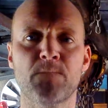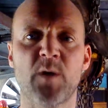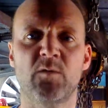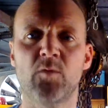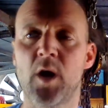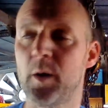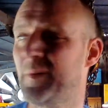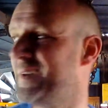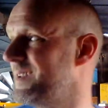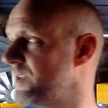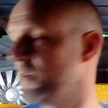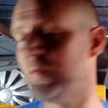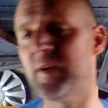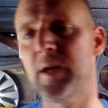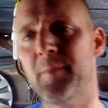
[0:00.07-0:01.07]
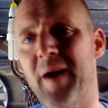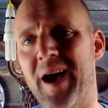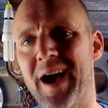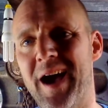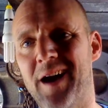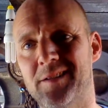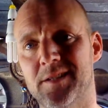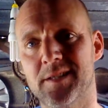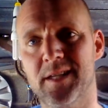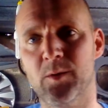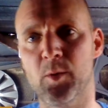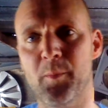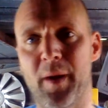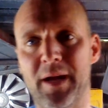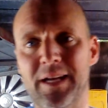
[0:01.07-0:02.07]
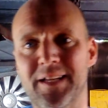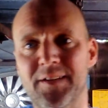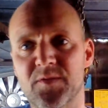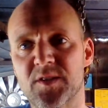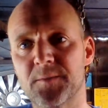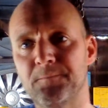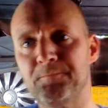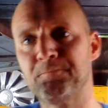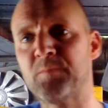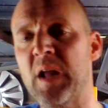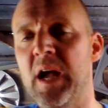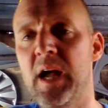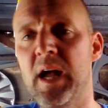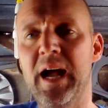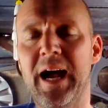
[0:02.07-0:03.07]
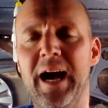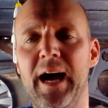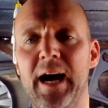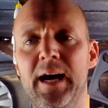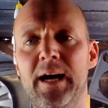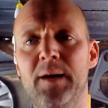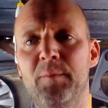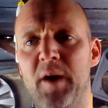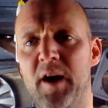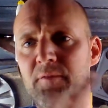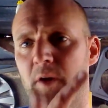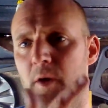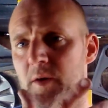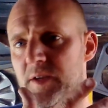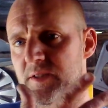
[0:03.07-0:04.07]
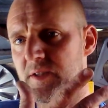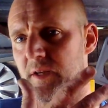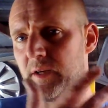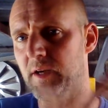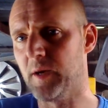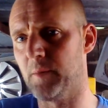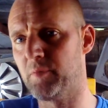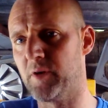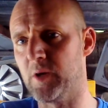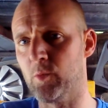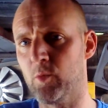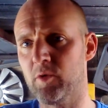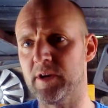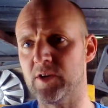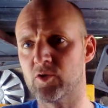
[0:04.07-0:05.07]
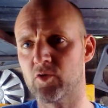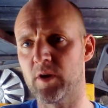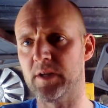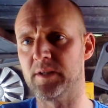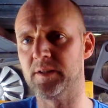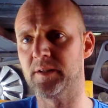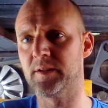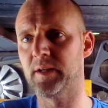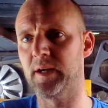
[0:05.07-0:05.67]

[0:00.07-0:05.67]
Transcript: Right, I'm going to do a video about how to deal with bailiffs. I've noticed a pretty worrying trend